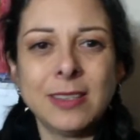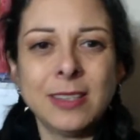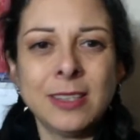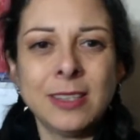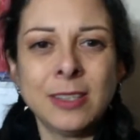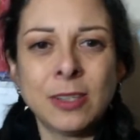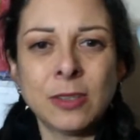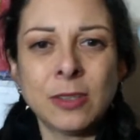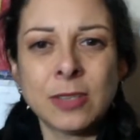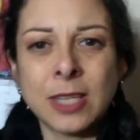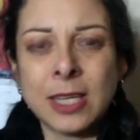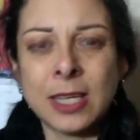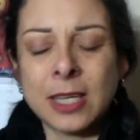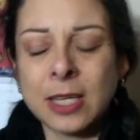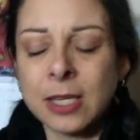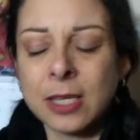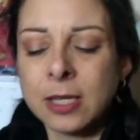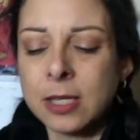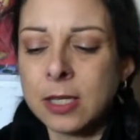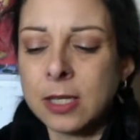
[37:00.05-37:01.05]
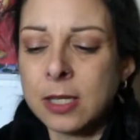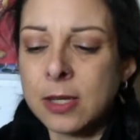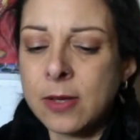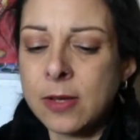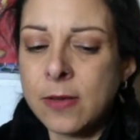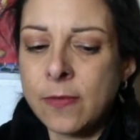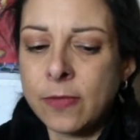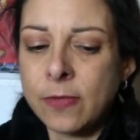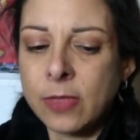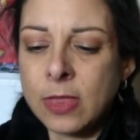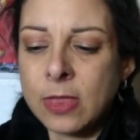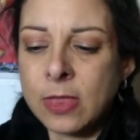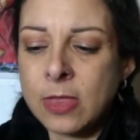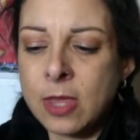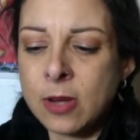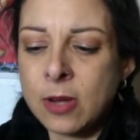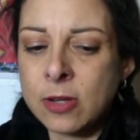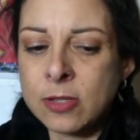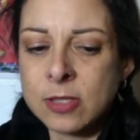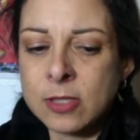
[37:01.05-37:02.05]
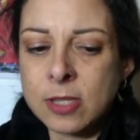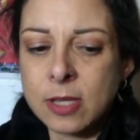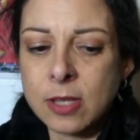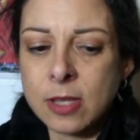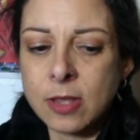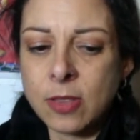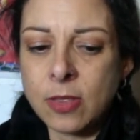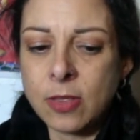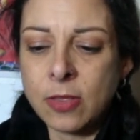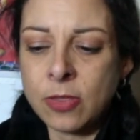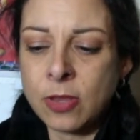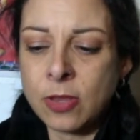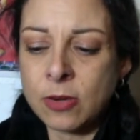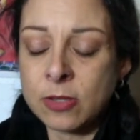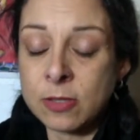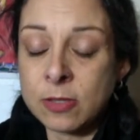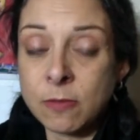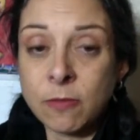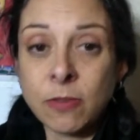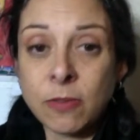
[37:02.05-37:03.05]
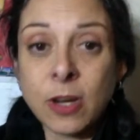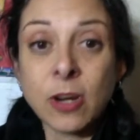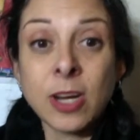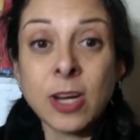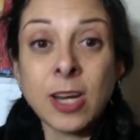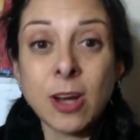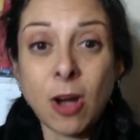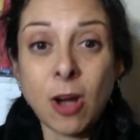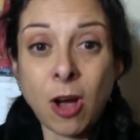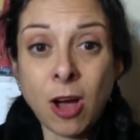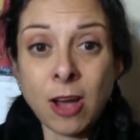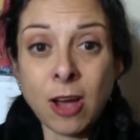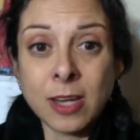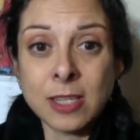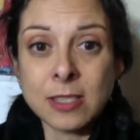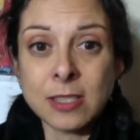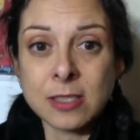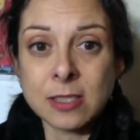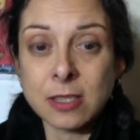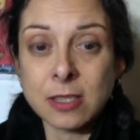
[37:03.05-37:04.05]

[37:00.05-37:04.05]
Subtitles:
Like there's there's some very honest